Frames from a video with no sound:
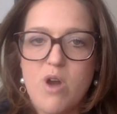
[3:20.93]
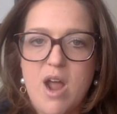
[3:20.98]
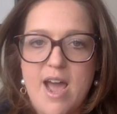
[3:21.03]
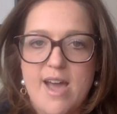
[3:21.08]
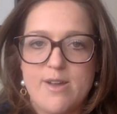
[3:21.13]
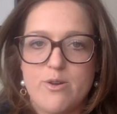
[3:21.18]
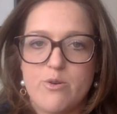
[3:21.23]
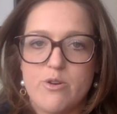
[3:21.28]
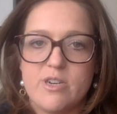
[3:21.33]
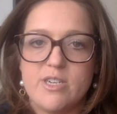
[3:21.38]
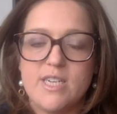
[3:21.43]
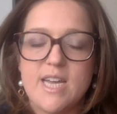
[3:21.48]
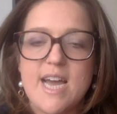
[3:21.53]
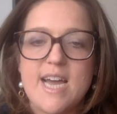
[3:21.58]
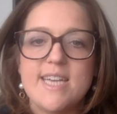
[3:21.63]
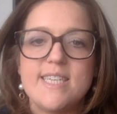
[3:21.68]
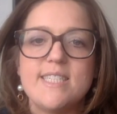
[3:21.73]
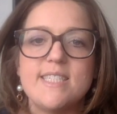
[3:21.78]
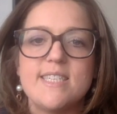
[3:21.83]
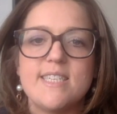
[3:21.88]

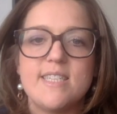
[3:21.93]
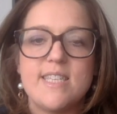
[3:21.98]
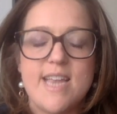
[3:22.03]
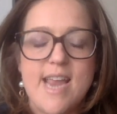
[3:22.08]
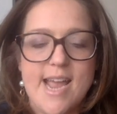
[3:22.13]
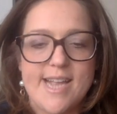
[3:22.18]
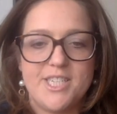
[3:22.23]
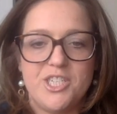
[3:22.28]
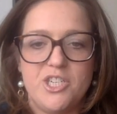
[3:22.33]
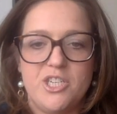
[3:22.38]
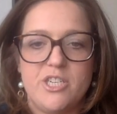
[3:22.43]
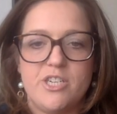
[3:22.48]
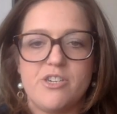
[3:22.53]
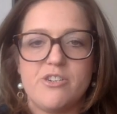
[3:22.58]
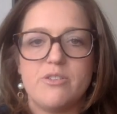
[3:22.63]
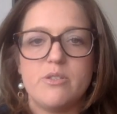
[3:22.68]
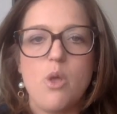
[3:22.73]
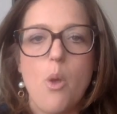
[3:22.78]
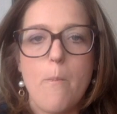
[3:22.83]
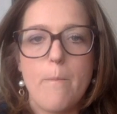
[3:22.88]
prioritized in the
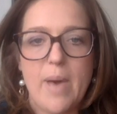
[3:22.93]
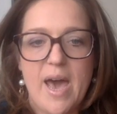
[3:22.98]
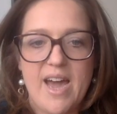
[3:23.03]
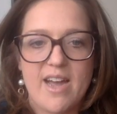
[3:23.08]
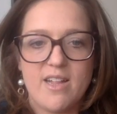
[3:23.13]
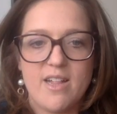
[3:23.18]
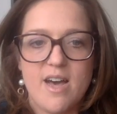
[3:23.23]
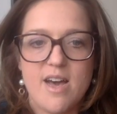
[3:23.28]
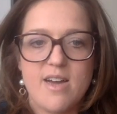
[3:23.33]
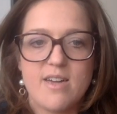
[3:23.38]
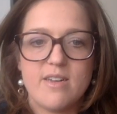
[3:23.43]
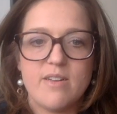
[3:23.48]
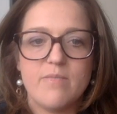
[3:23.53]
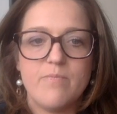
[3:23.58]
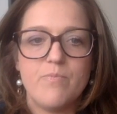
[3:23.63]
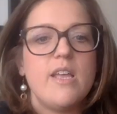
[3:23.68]
engineer's backlog.